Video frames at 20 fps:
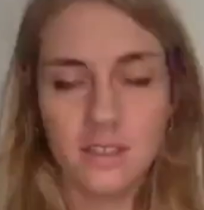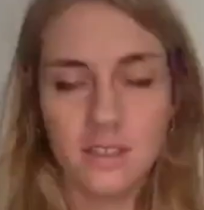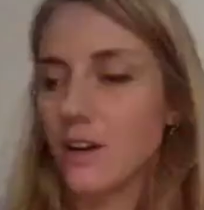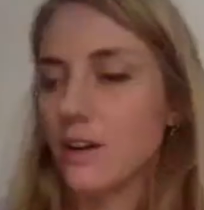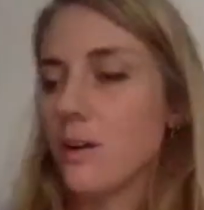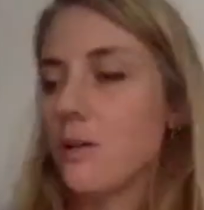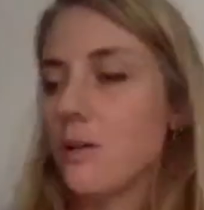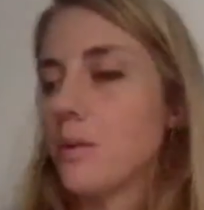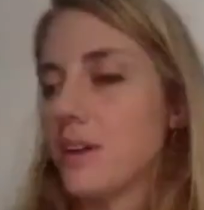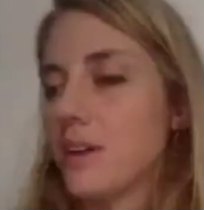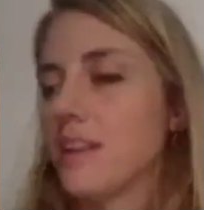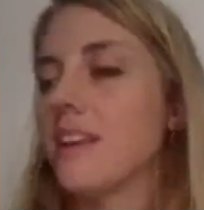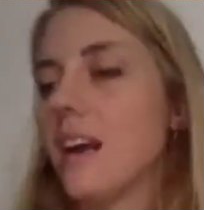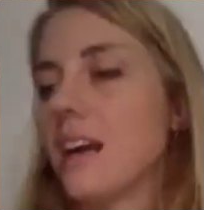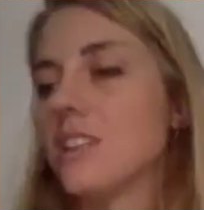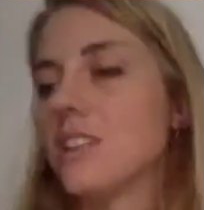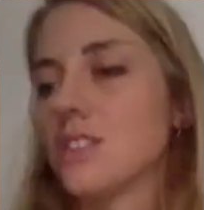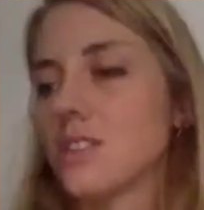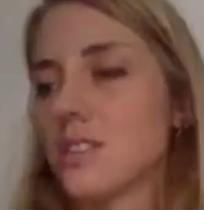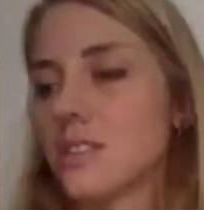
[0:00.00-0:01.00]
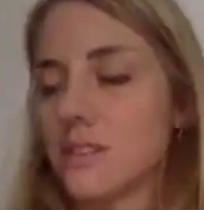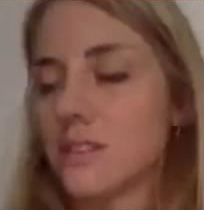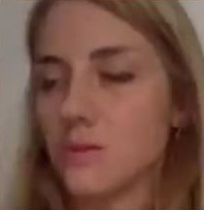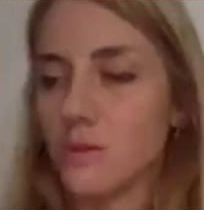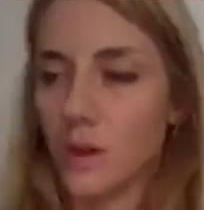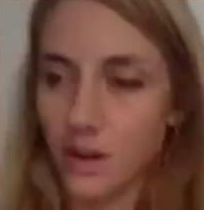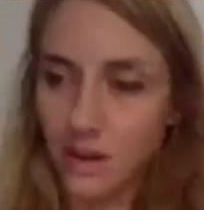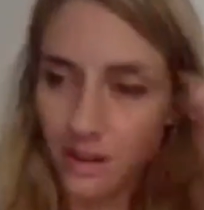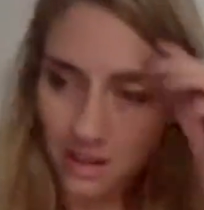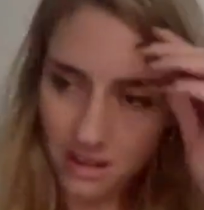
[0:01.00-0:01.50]
I know. Right? But, yeah, we we
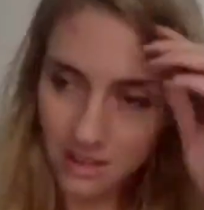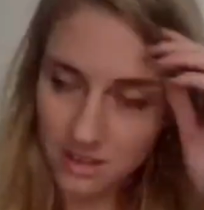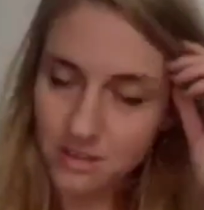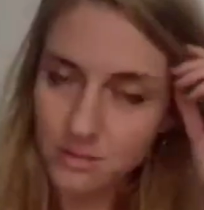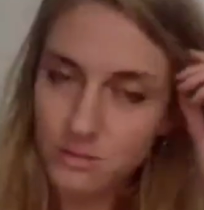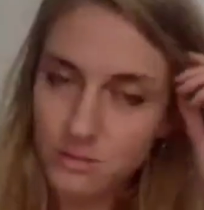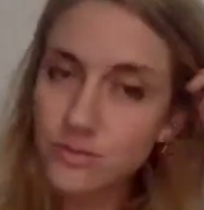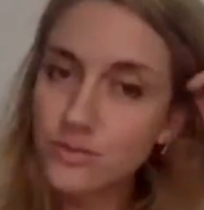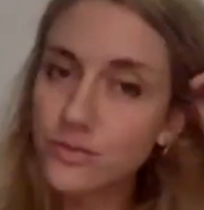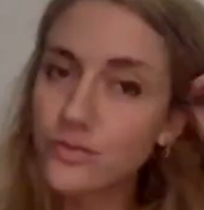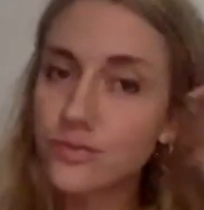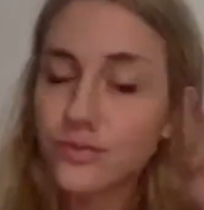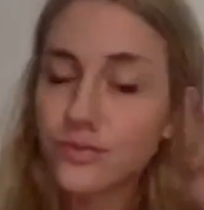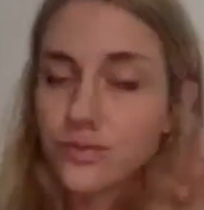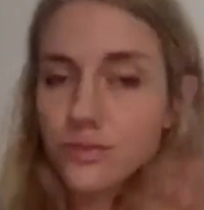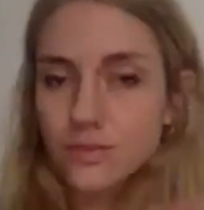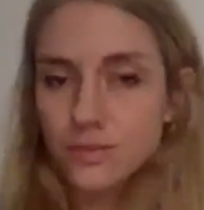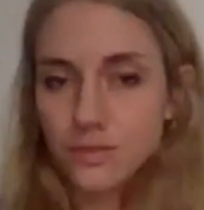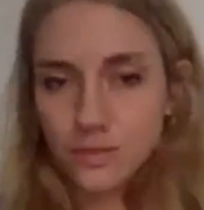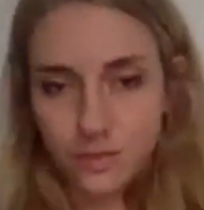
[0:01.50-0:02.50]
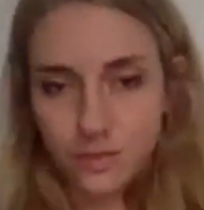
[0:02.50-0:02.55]
want to talk about the principle